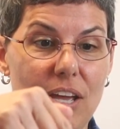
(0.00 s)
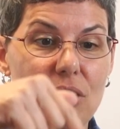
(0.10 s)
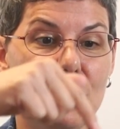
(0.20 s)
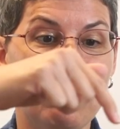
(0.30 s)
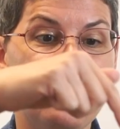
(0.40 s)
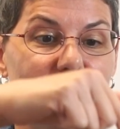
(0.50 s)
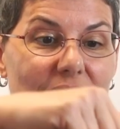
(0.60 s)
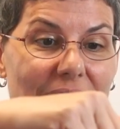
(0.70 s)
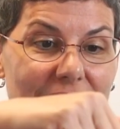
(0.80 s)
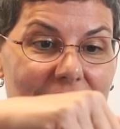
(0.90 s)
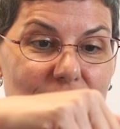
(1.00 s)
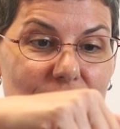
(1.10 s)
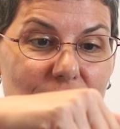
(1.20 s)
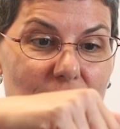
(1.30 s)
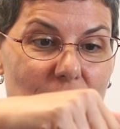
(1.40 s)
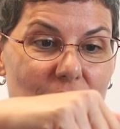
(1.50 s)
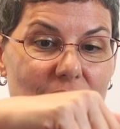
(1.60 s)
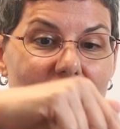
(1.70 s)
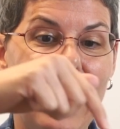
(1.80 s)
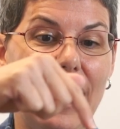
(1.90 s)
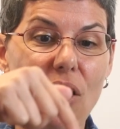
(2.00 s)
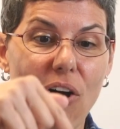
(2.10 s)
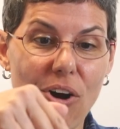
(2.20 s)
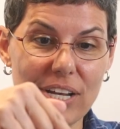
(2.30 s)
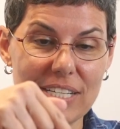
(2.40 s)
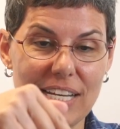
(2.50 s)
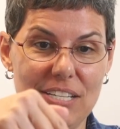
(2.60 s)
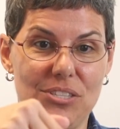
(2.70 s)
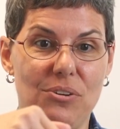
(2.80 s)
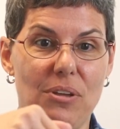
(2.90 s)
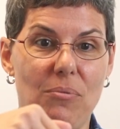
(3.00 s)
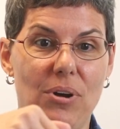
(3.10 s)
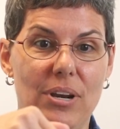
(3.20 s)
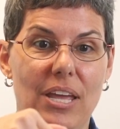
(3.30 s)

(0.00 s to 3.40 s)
So July has 31 and August has 31.